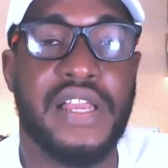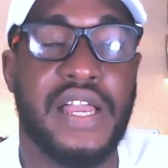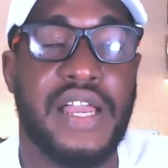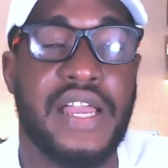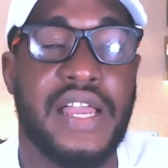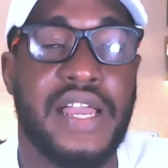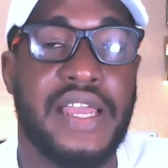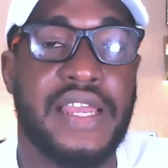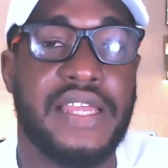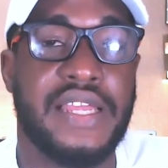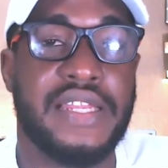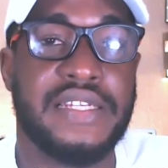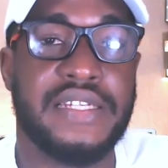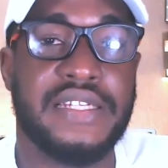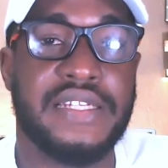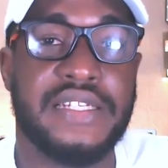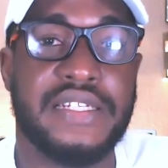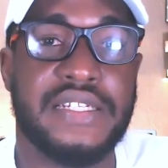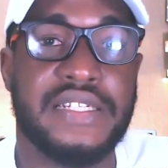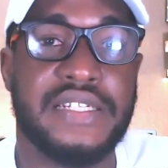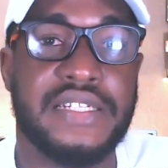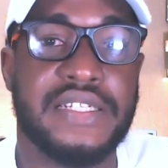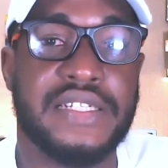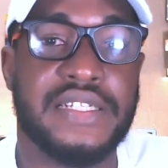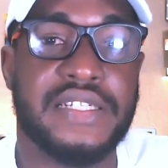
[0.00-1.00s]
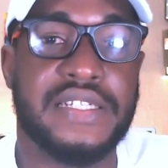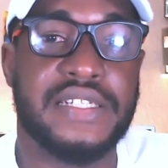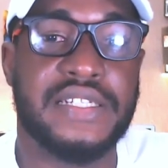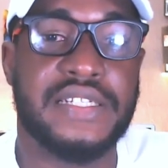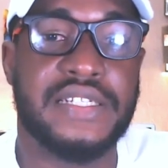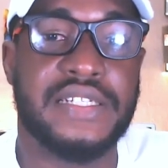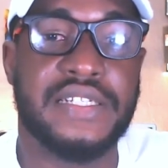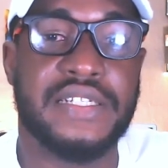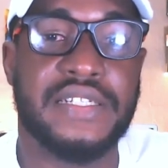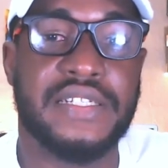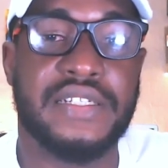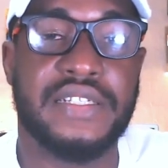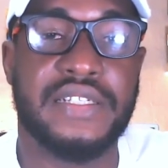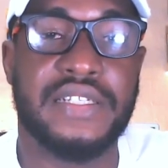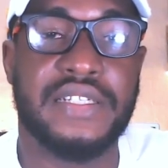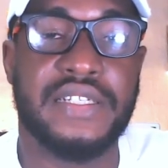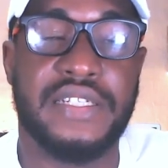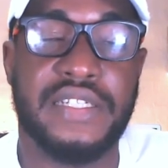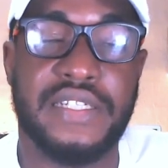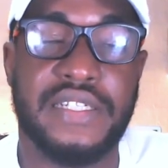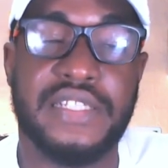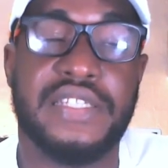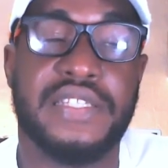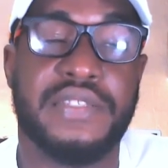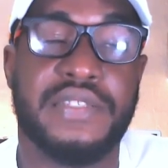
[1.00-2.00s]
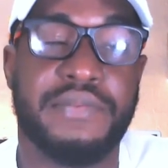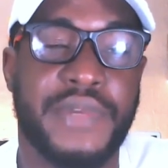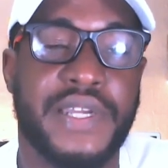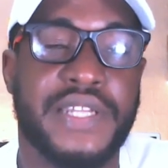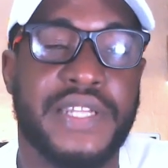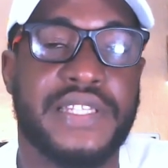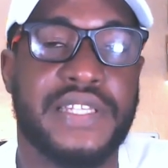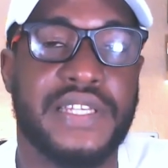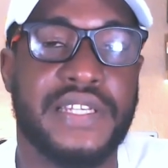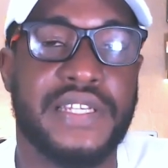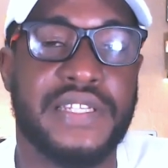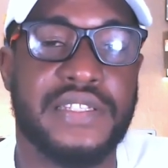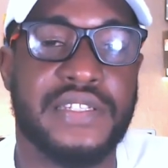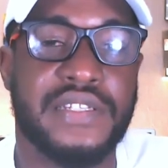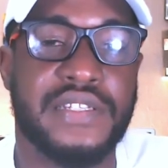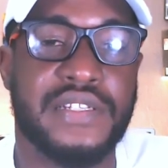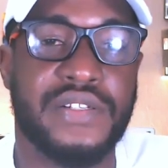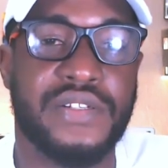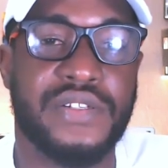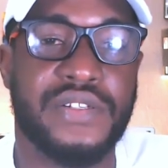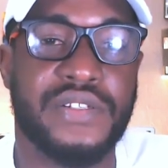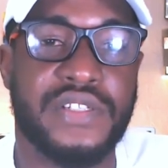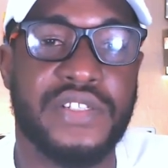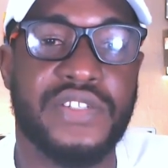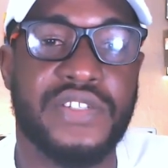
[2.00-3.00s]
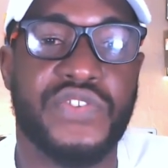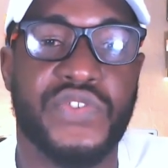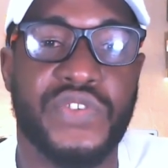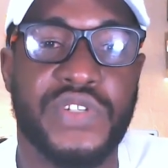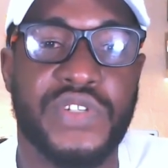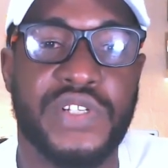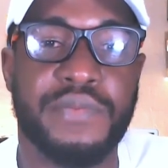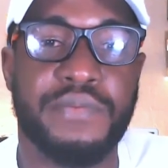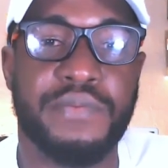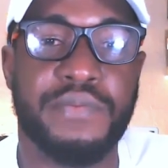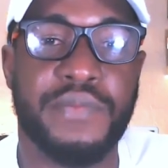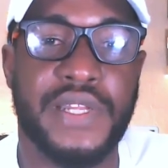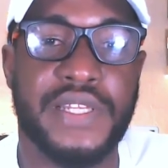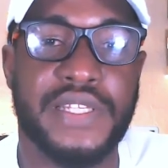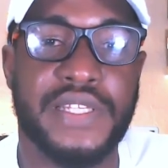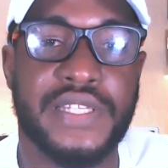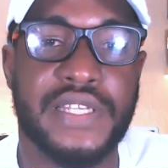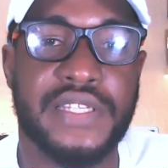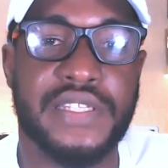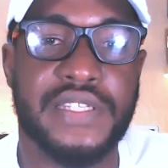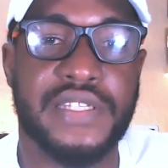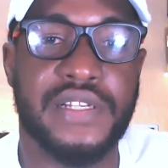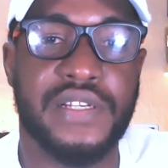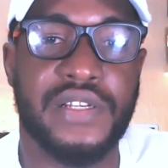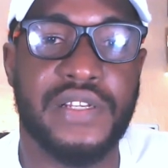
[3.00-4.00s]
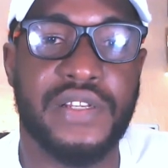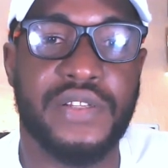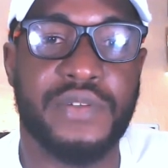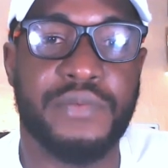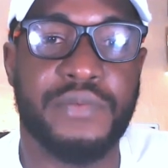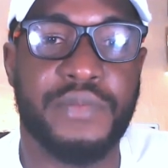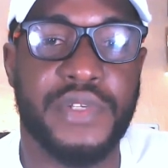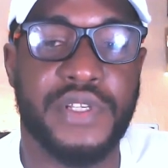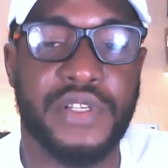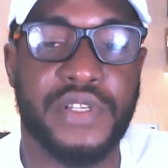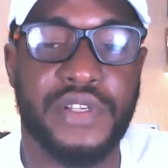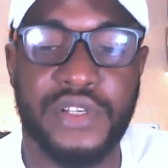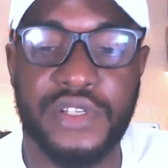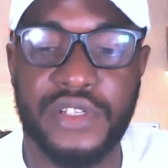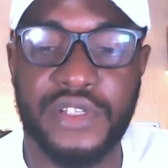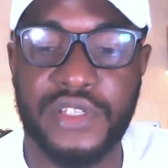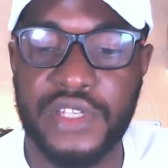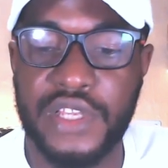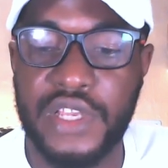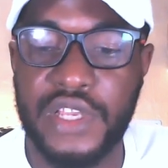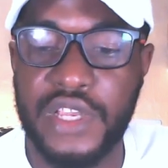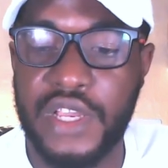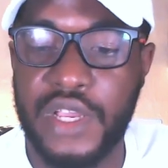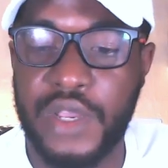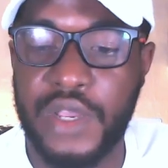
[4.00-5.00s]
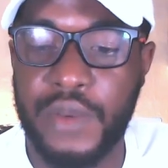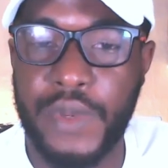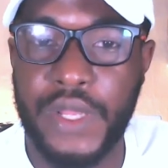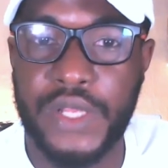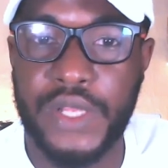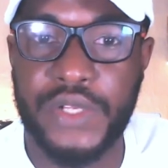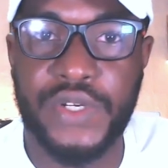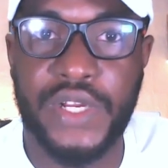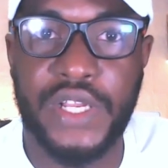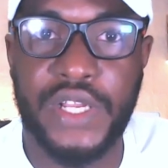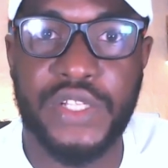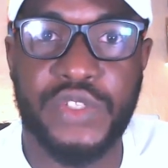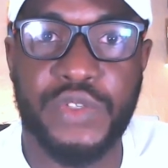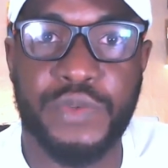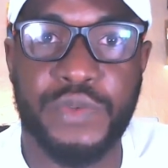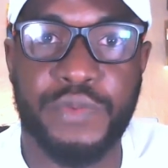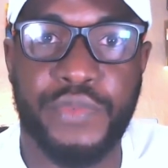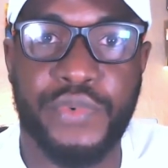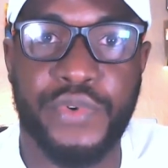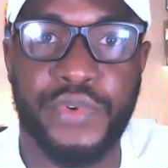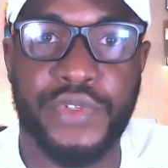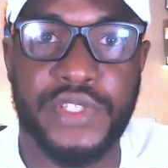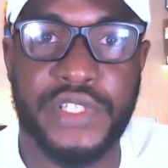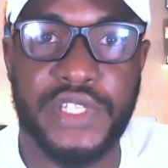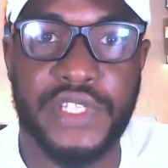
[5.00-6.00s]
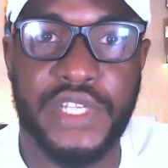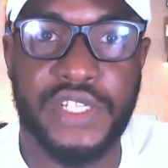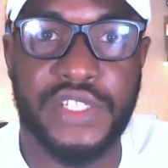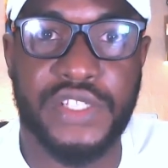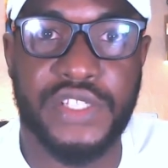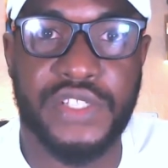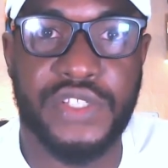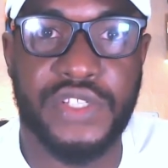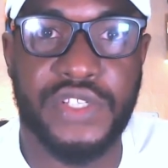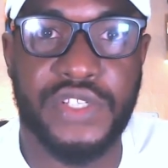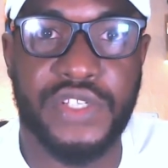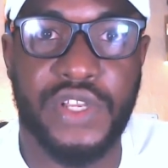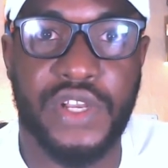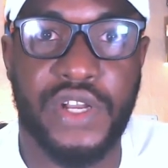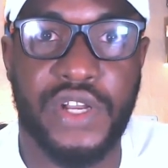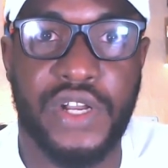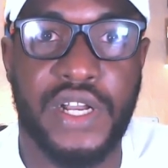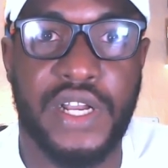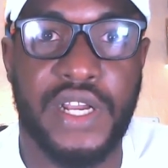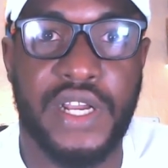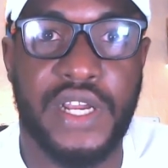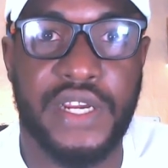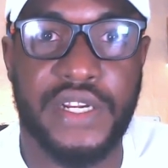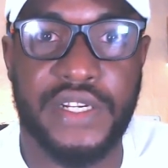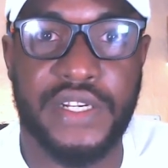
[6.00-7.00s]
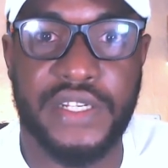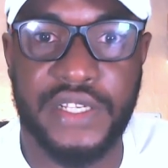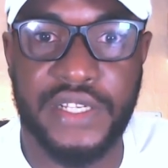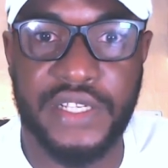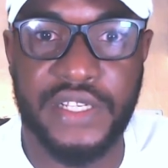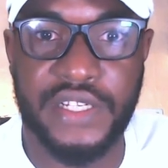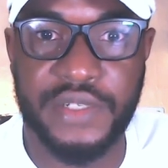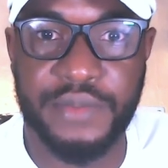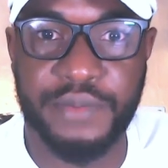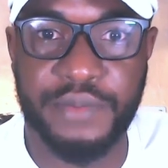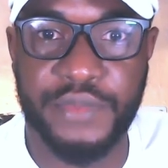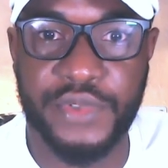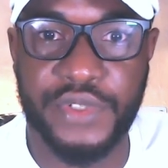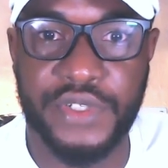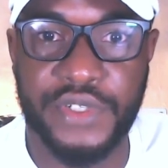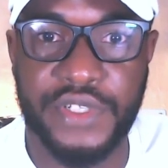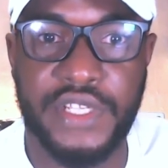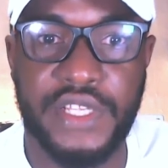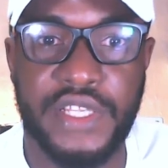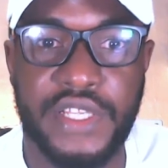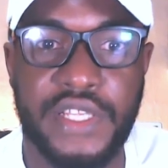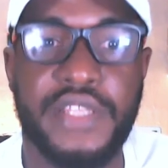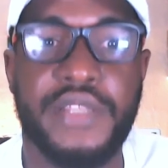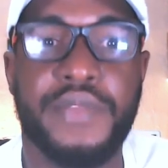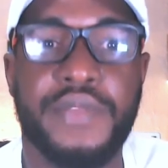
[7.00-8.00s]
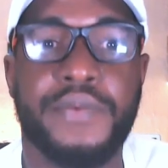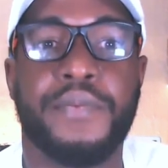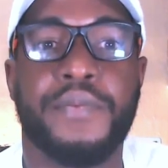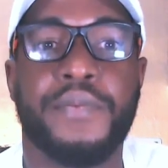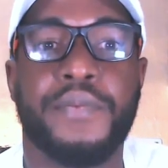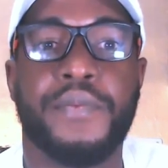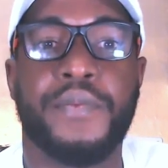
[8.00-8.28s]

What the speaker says: And this matters a lot. This really matters a lot because we are trying to protect our hard-earned money.